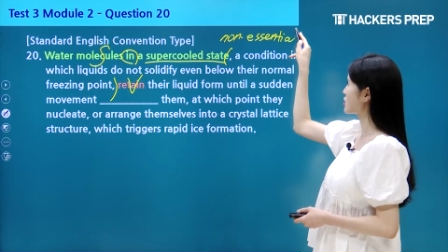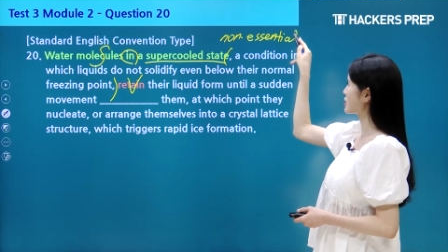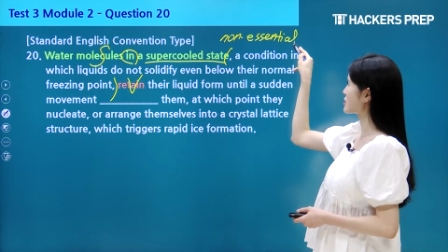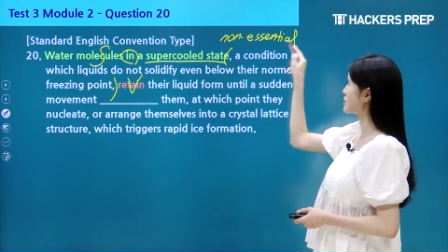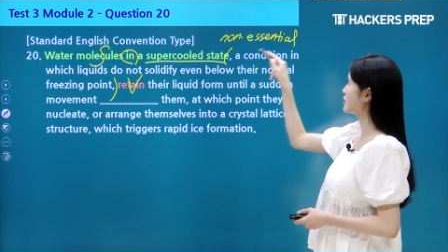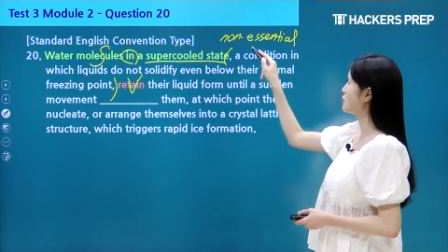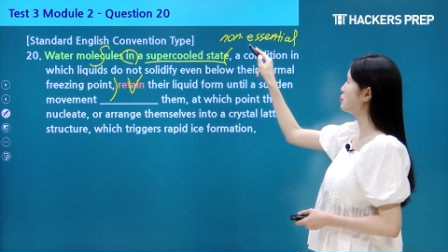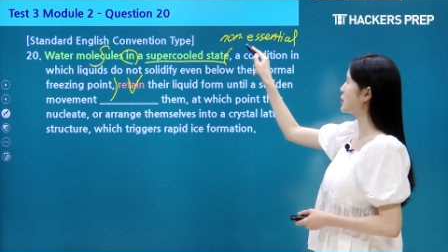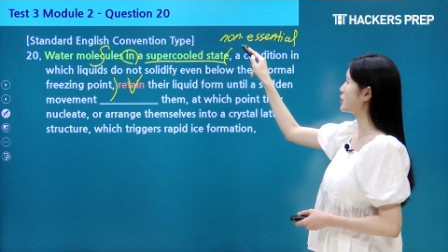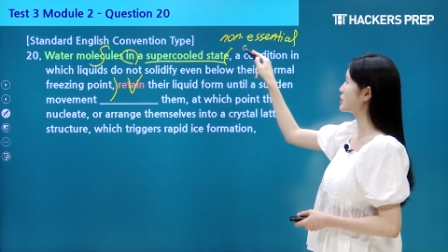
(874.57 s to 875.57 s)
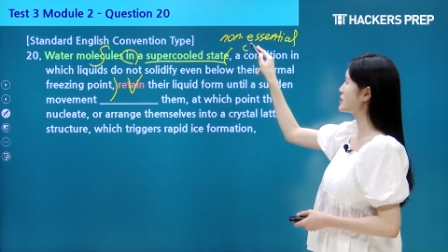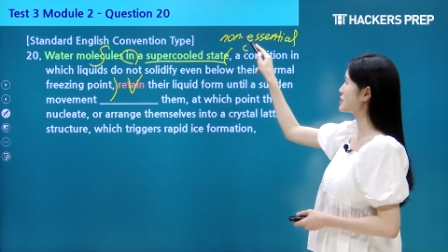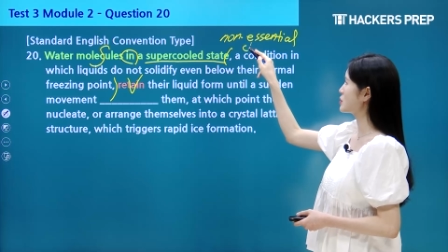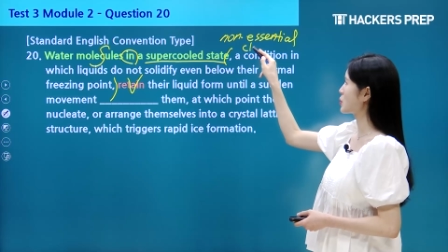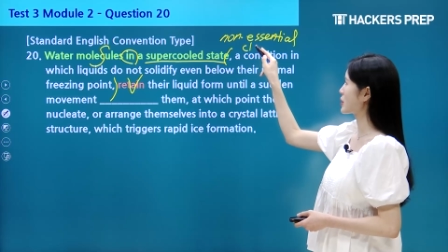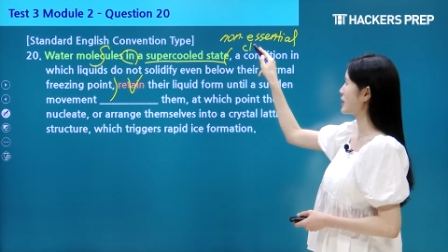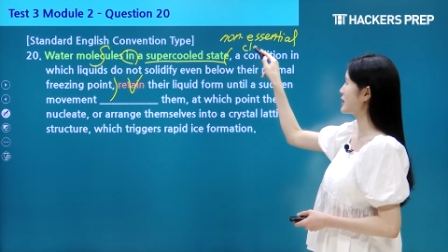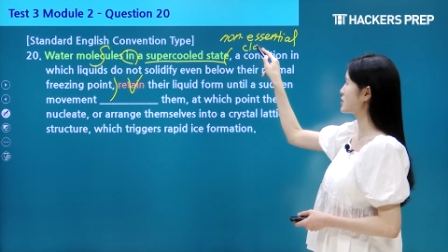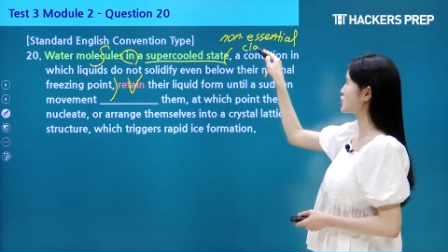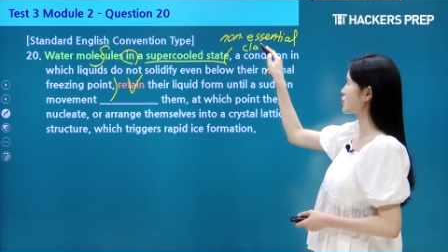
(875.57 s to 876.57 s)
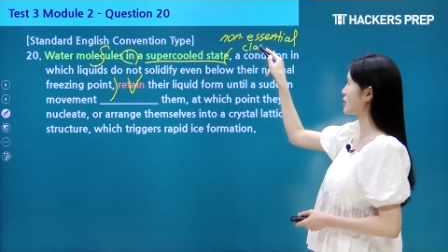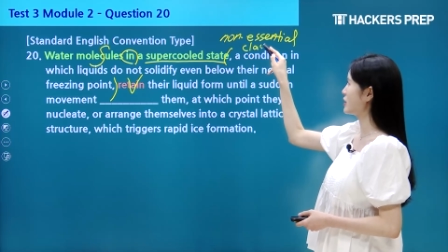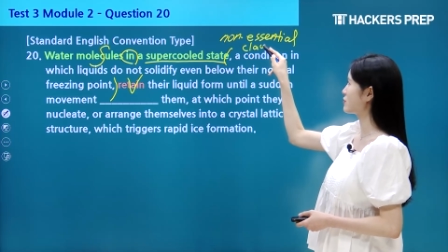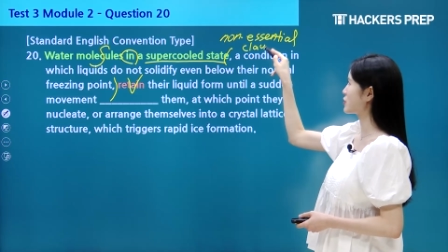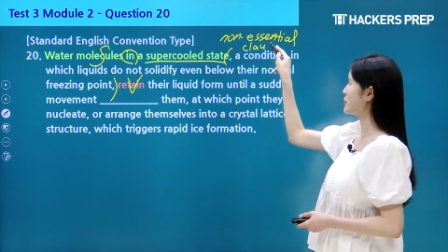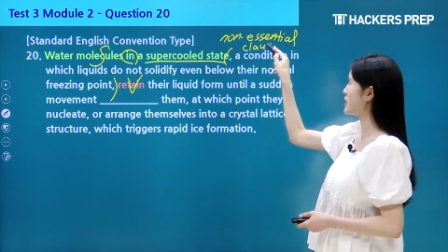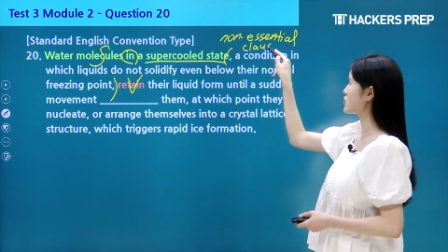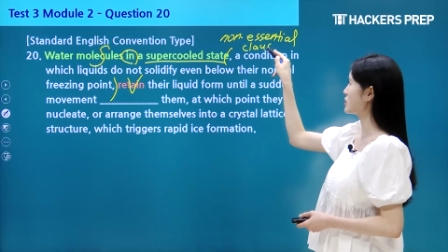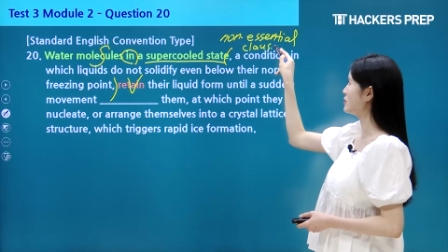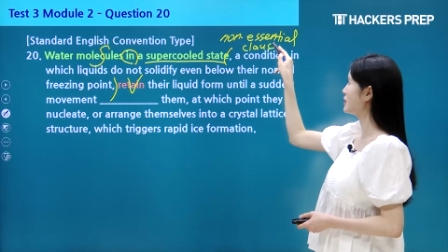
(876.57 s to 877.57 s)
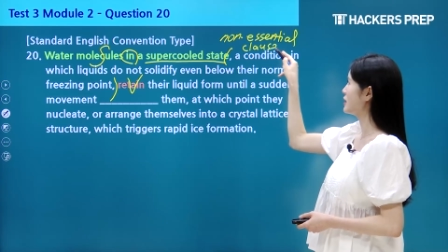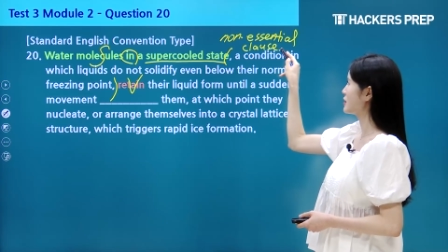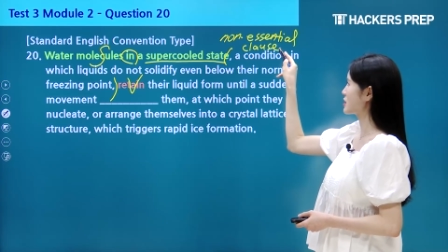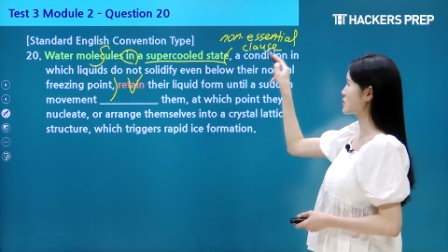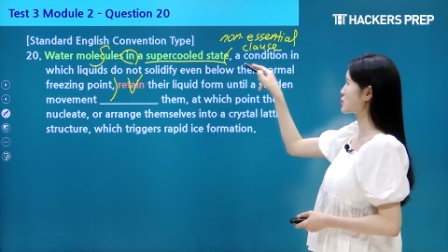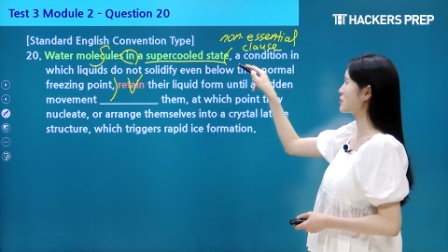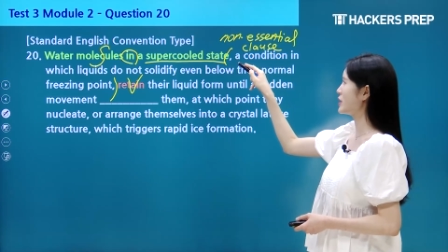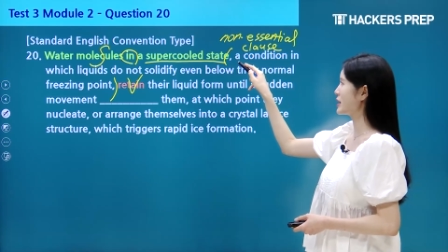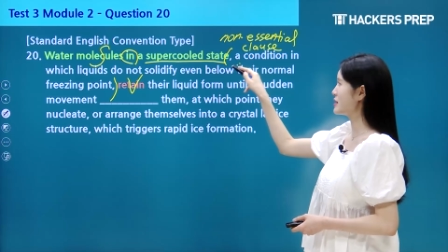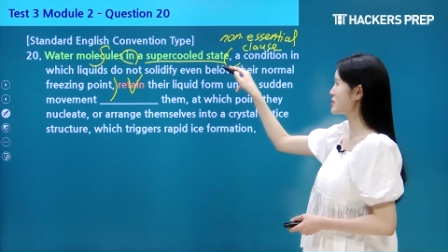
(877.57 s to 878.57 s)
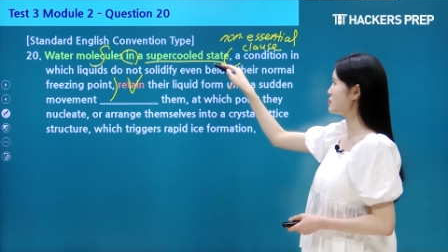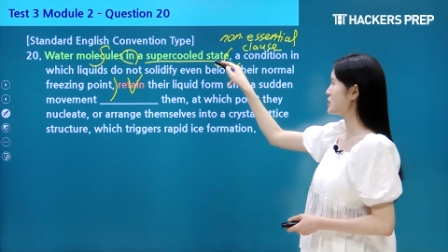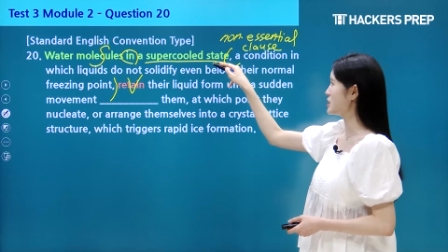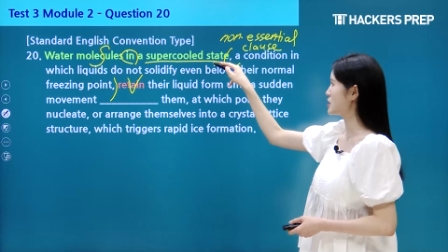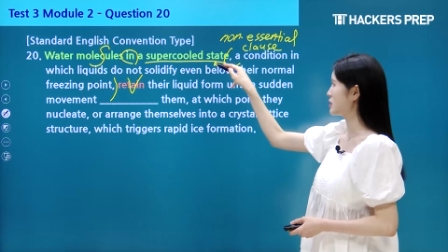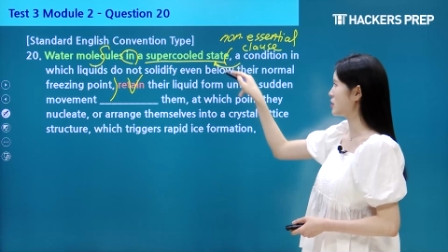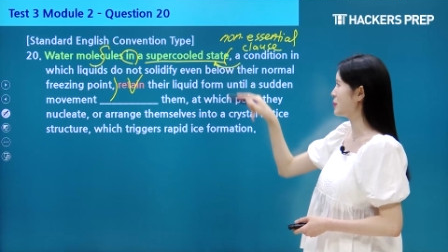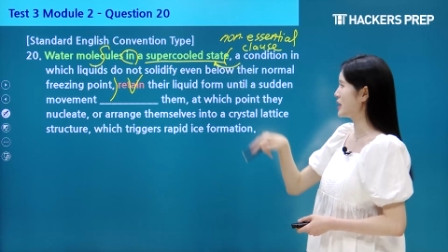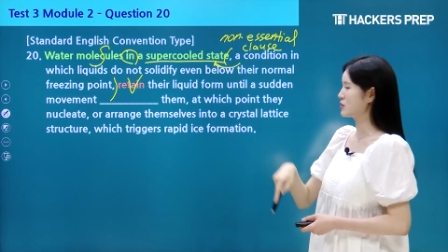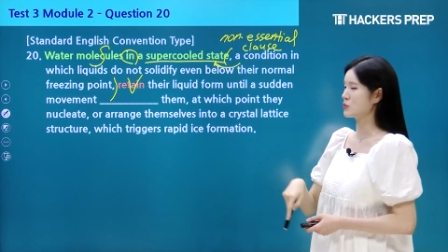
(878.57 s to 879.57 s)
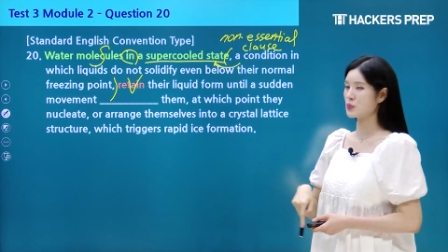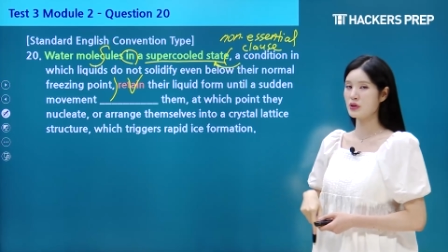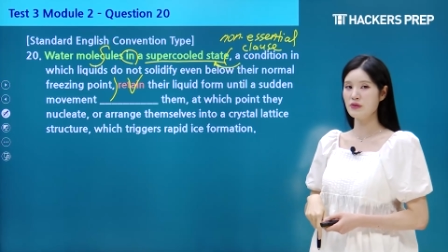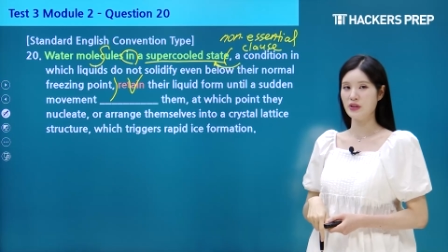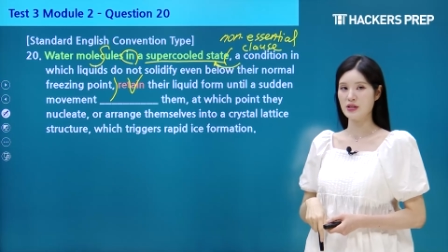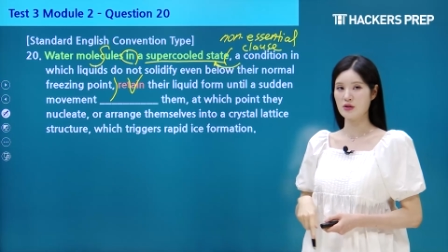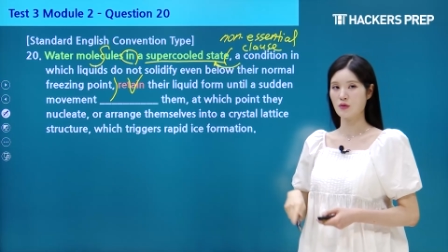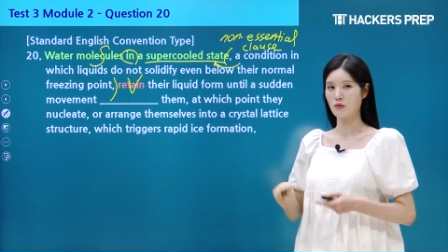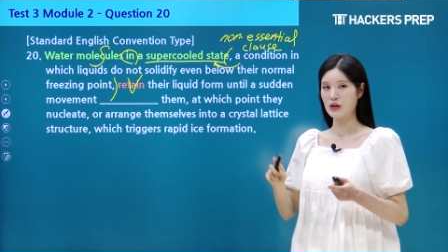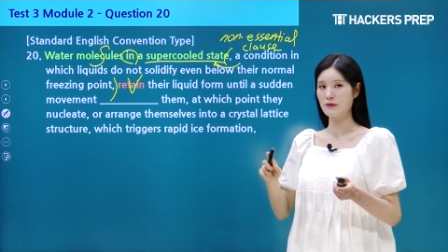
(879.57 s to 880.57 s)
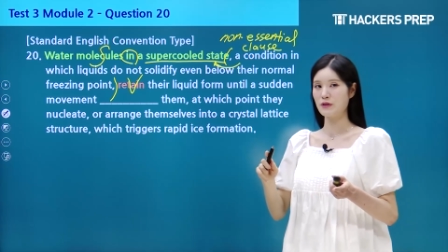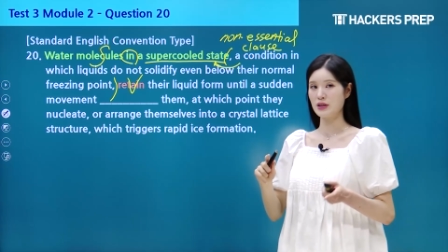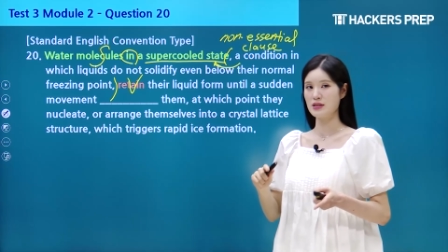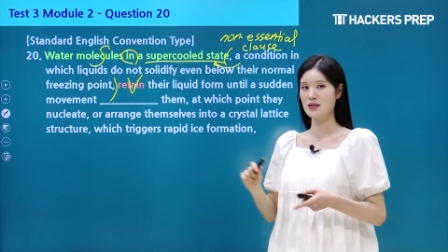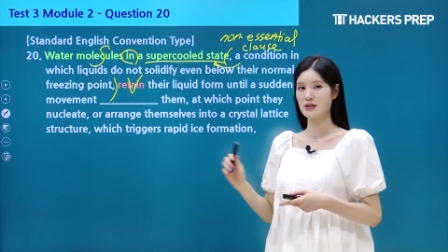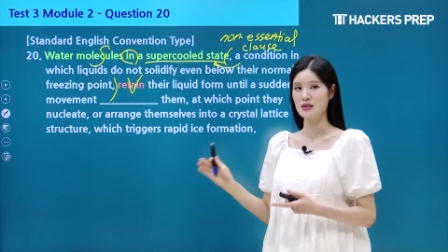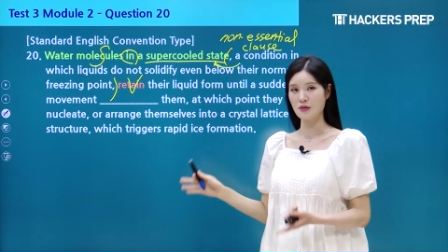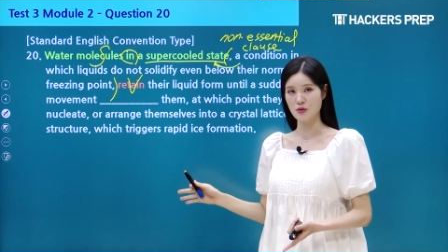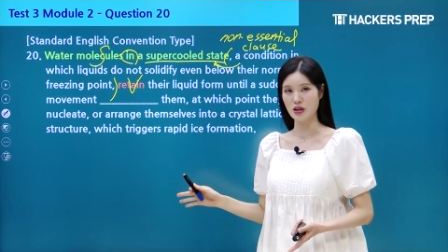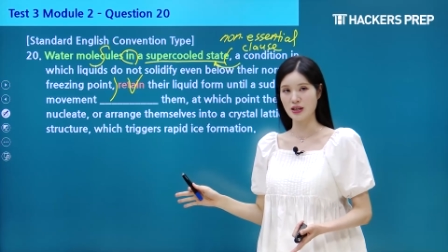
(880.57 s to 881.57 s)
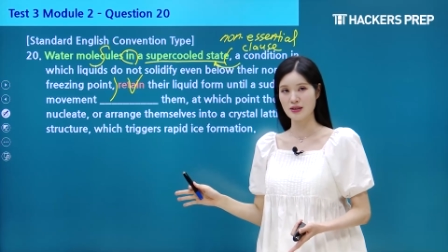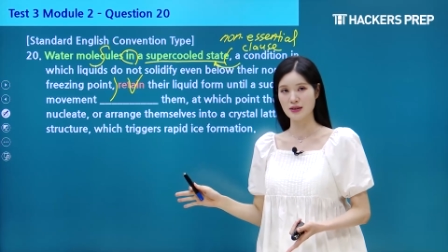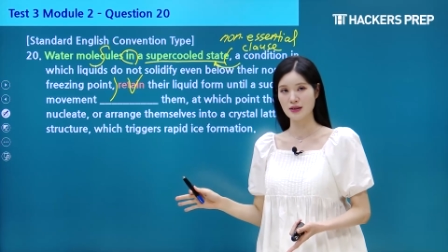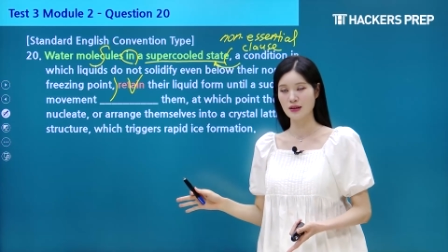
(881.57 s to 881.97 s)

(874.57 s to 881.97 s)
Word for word: just bonus or extra information that's providing some detail about the previous referenced subject.